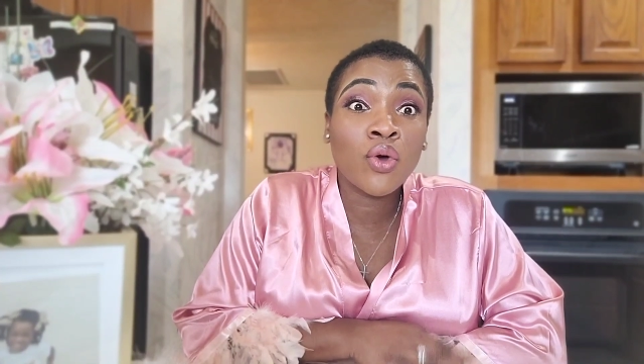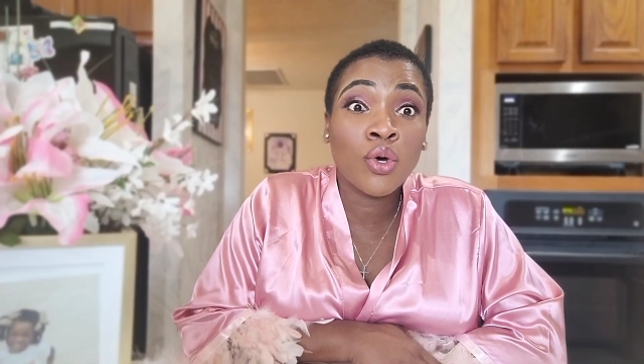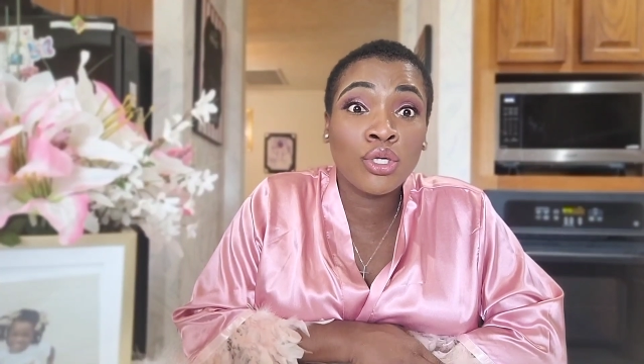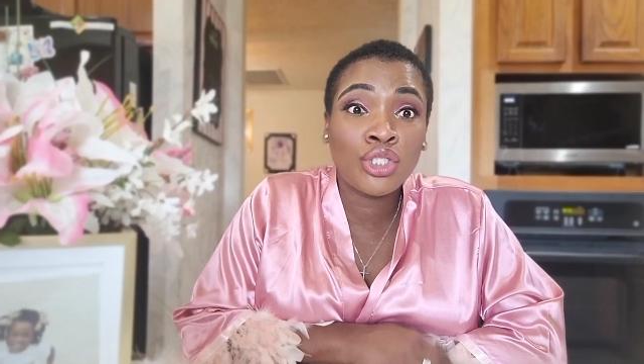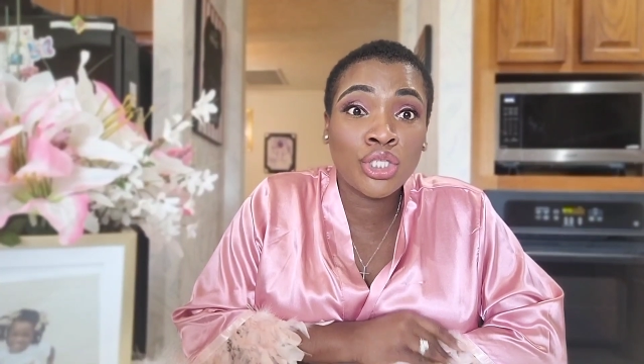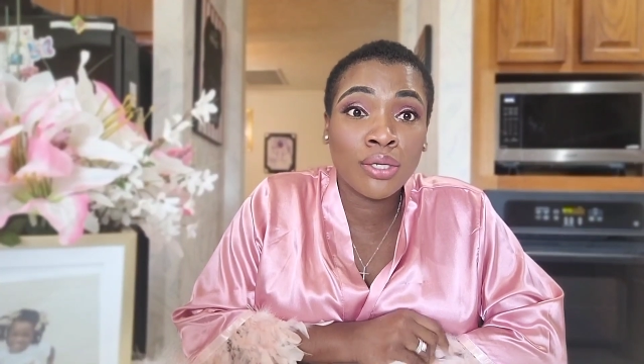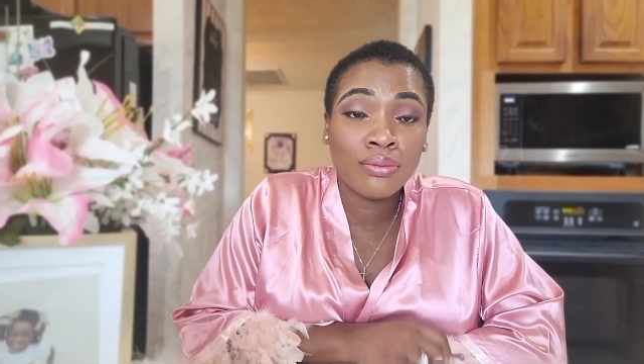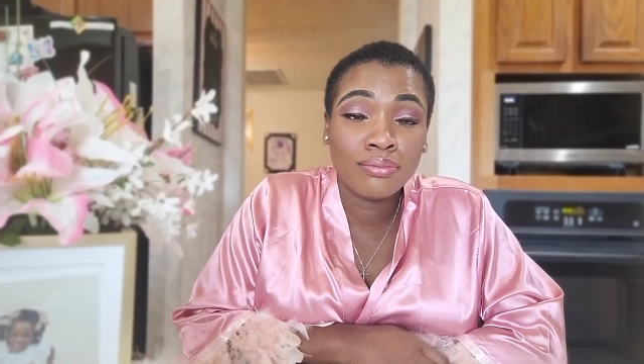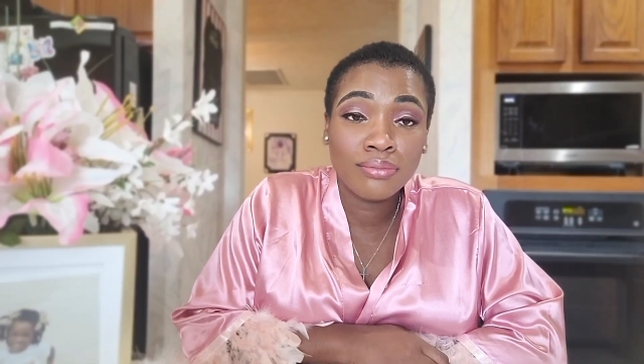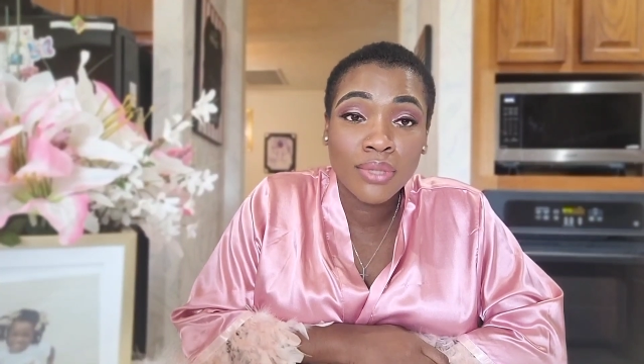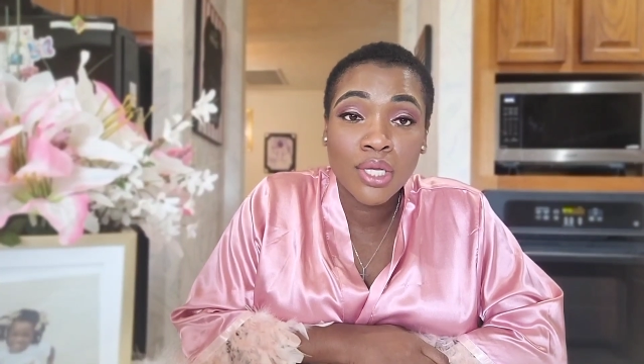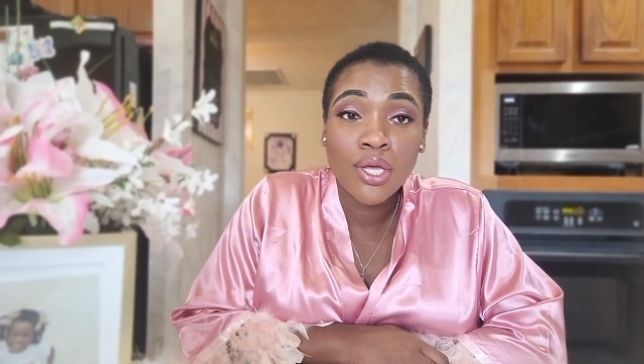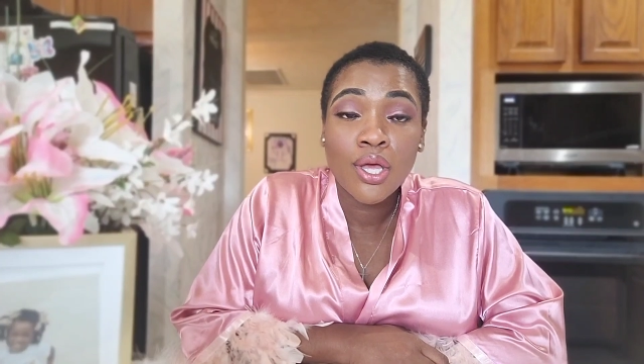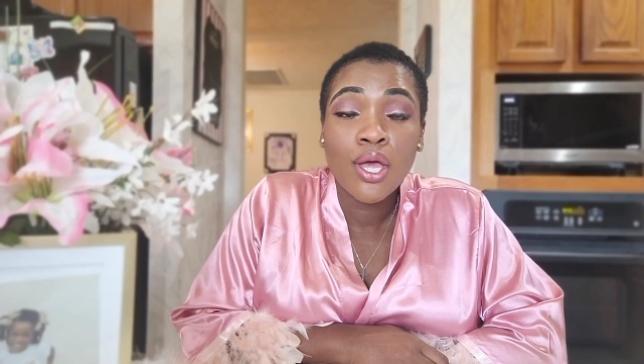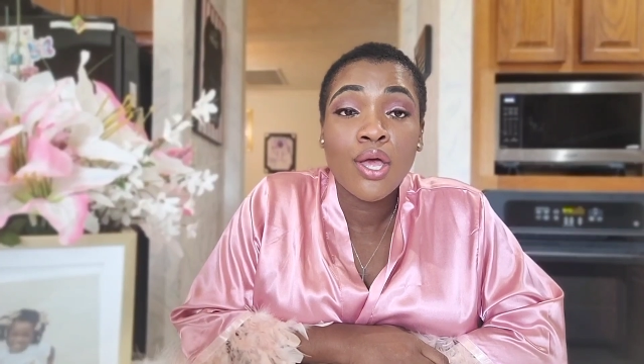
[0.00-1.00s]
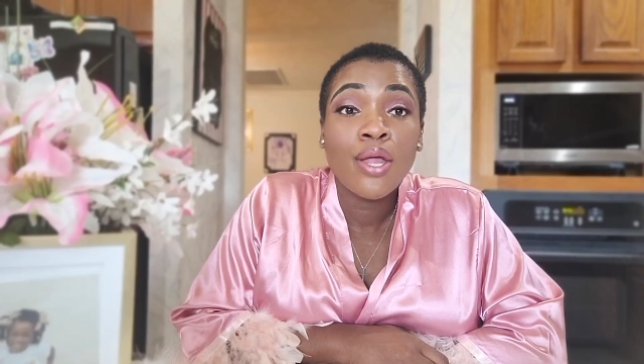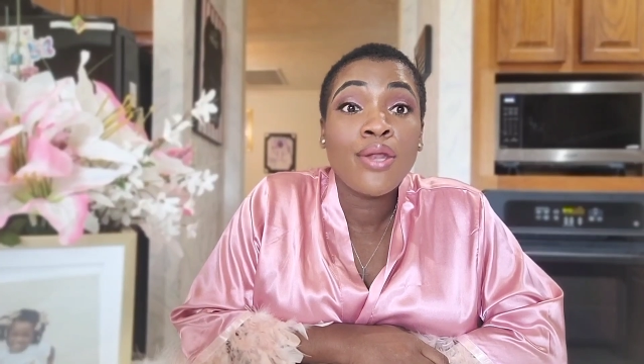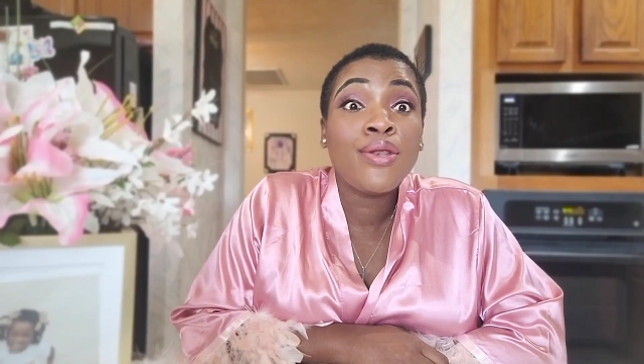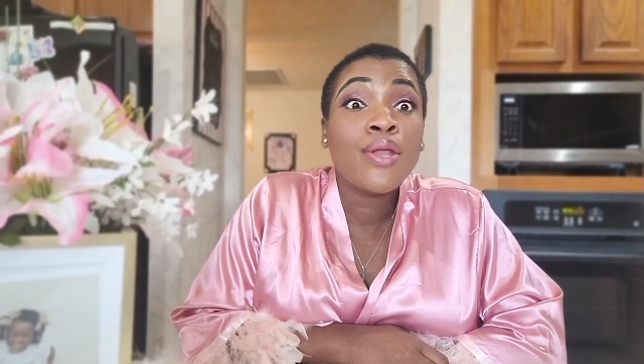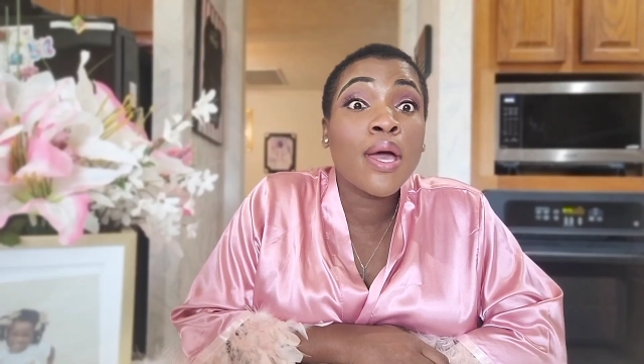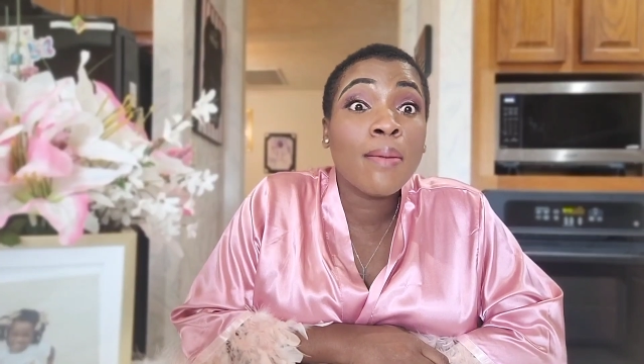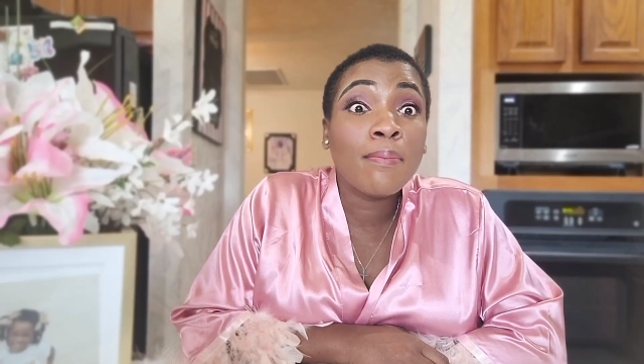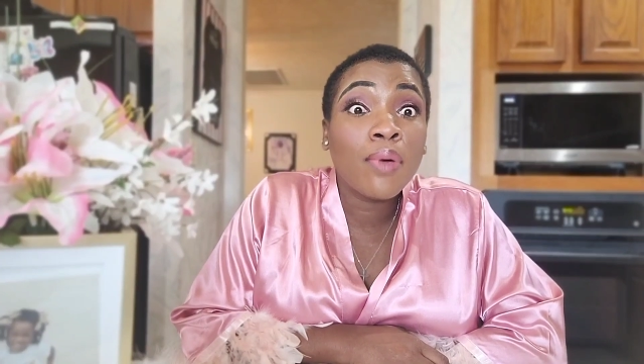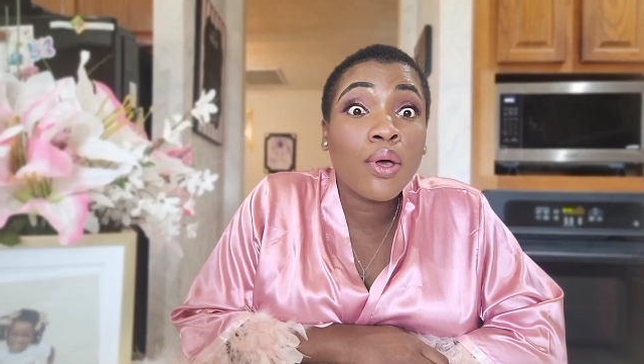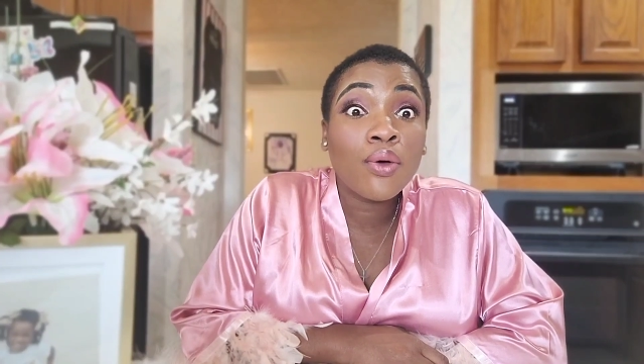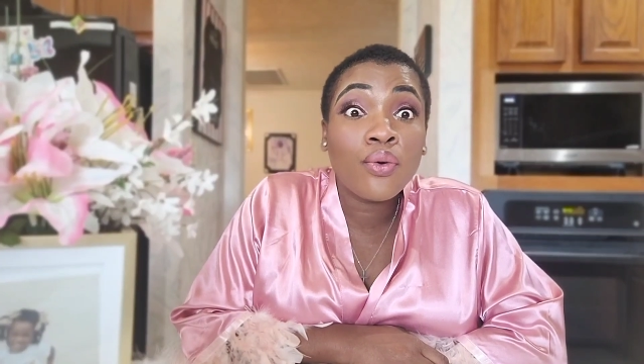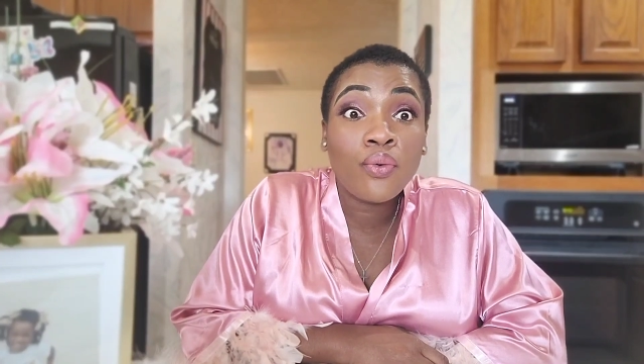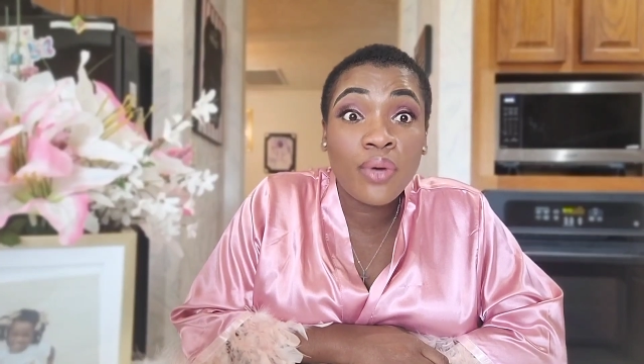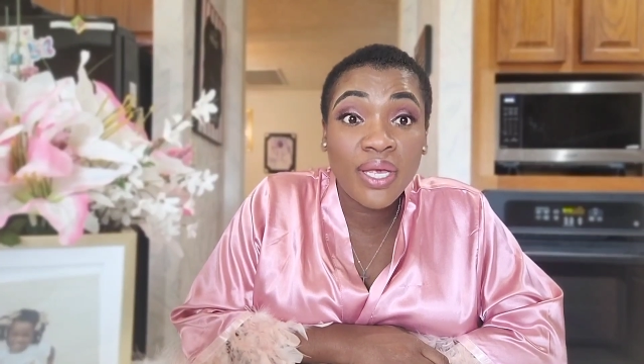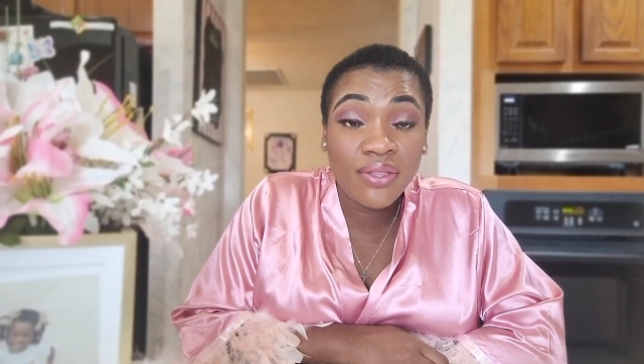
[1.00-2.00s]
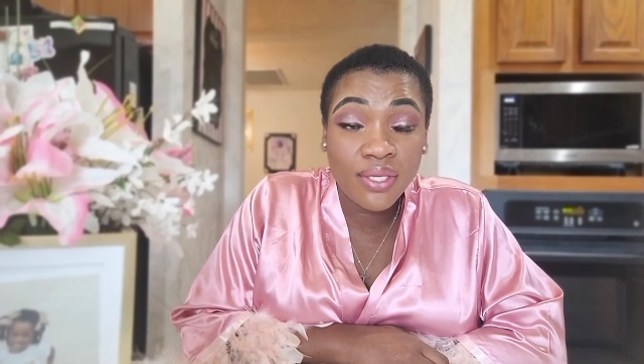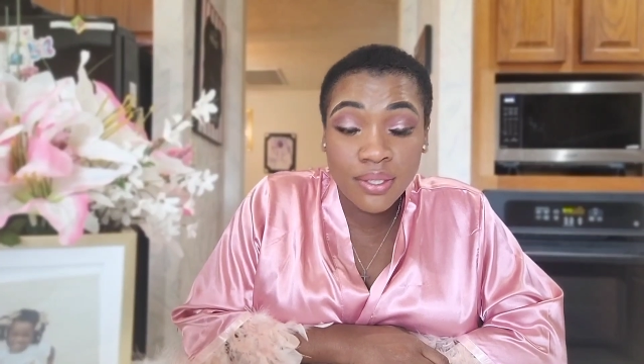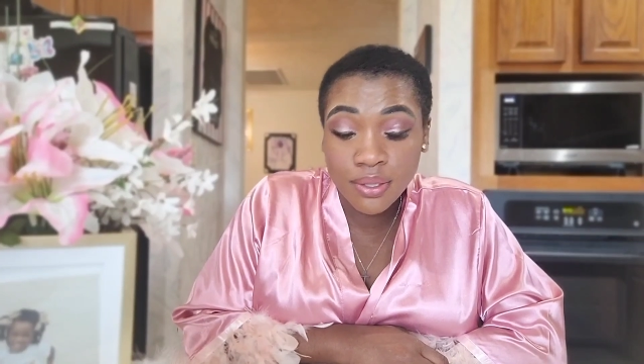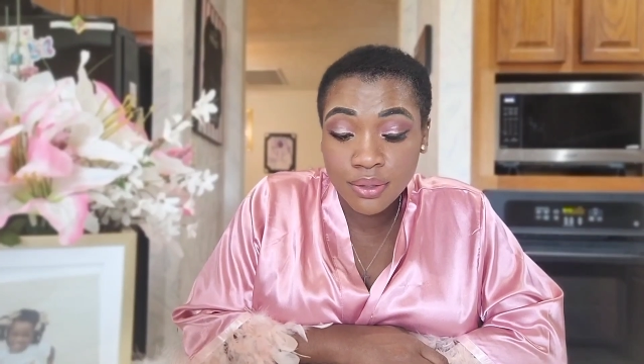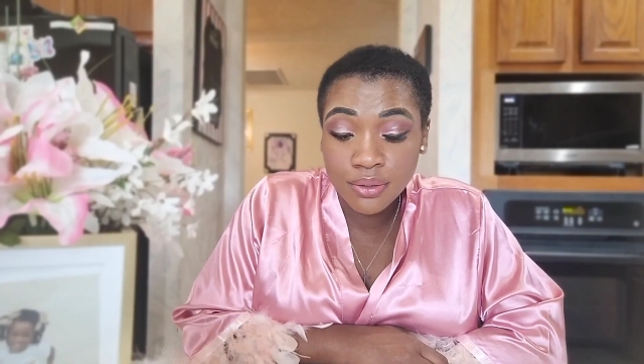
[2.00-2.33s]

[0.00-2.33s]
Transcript: ocho, number huit.